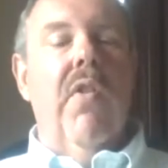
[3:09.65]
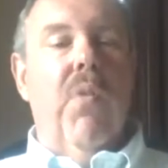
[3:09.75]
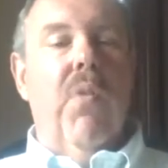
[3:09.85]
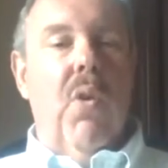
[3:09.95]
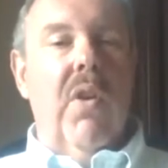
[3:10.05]

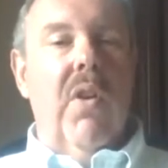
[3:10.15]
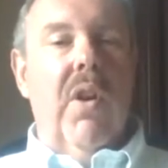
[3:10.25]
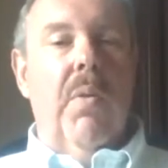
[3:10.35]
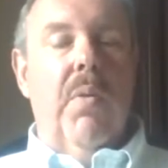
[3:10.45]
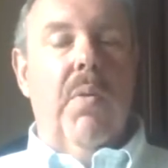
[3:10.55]

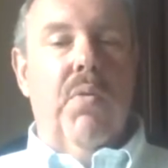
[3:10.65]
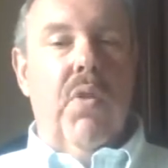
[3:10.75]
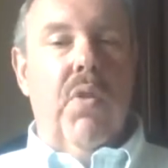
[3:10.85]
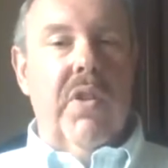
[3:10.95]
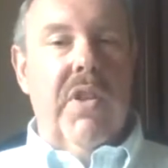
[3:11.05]
for
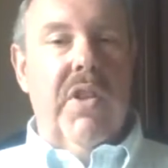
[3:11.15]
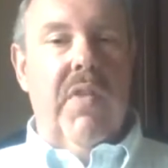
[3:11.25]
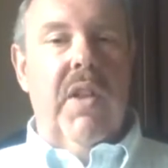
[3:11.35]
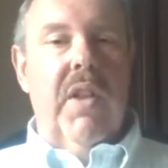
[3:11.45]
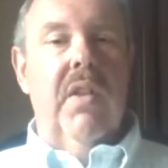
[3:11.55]

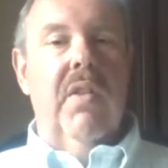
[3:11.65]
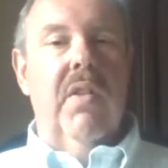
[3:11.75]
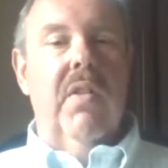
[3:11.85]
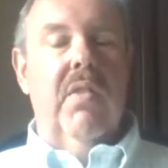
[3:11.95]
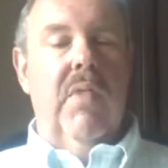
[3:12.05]
productivity
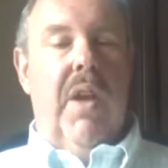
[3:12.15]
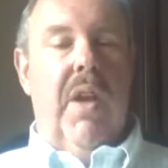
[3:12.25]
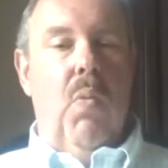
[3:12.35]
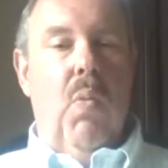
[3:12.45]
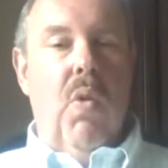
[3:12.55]

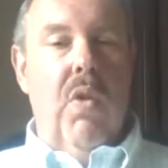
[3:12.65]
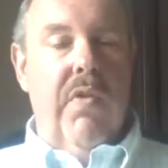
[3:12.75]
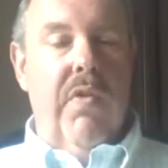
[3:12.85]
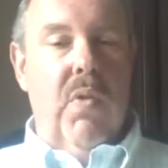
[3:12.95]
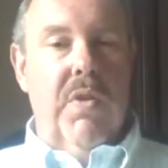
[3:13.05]
and
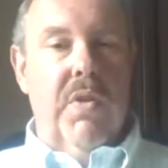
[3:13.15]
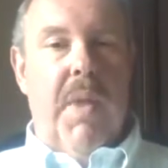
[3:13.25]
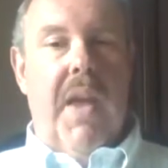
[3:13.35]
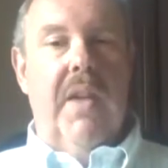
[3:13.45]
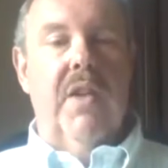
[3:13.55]
workforce
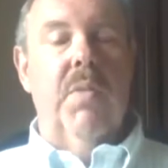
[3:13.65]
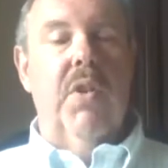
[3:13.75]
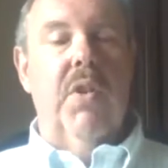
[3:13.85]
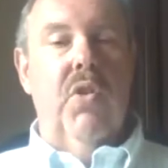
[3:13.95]
management.